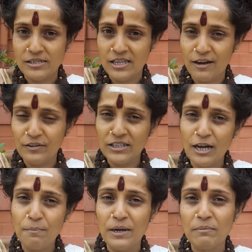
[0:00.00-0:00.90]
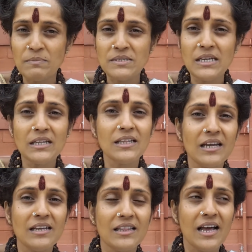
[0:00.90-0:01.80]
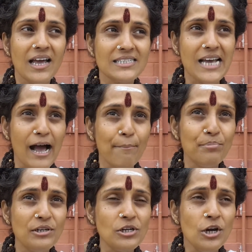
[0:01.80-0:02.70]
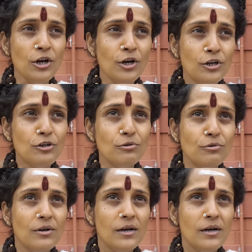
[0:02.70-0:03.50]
The avatar, Paramahamsa Nityananda, has happened to